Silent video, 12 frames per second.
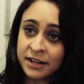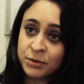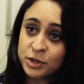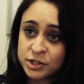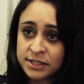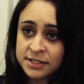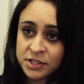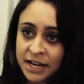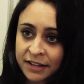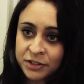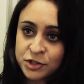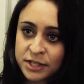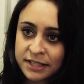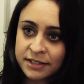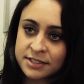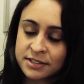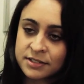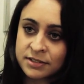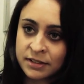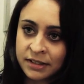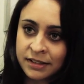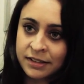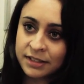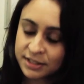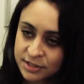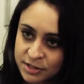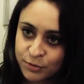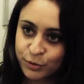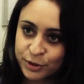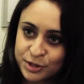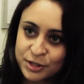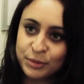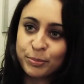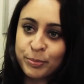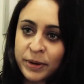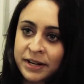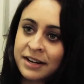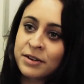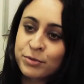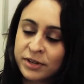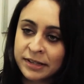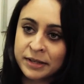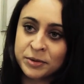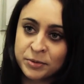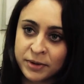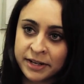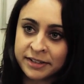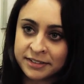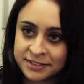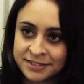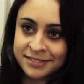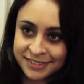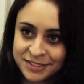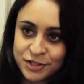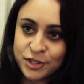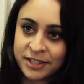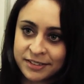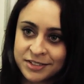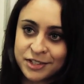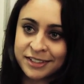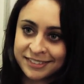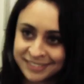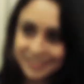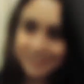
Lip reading: in, which is challenging because it's different, but in a really good way, it's challenging.